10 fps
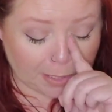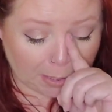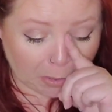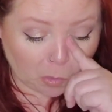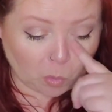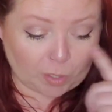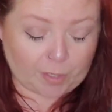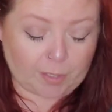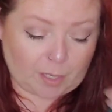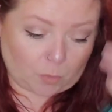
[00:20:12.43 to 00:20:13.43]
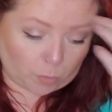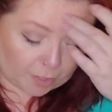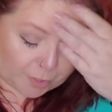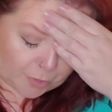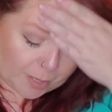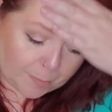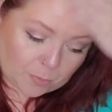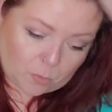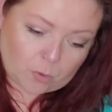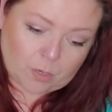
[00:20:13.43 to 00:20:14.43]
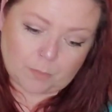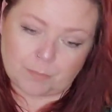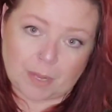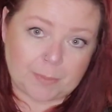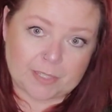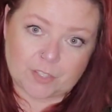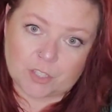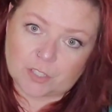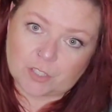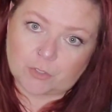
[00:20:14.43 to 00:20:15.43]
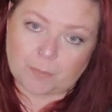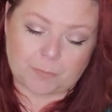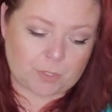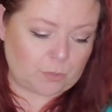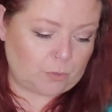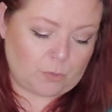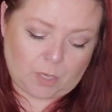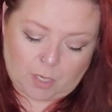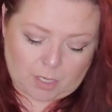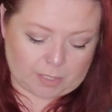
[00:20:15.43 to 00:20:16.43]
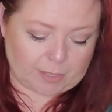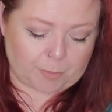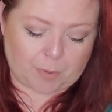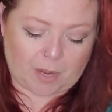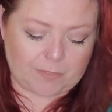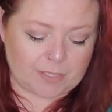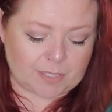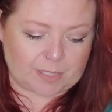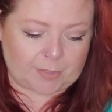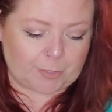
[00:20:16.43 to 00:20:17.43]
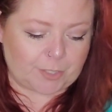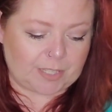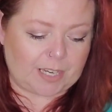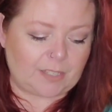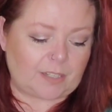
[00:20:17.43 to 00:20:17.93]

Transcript: or a work trip, or maybe it's just a trip to another province, another state.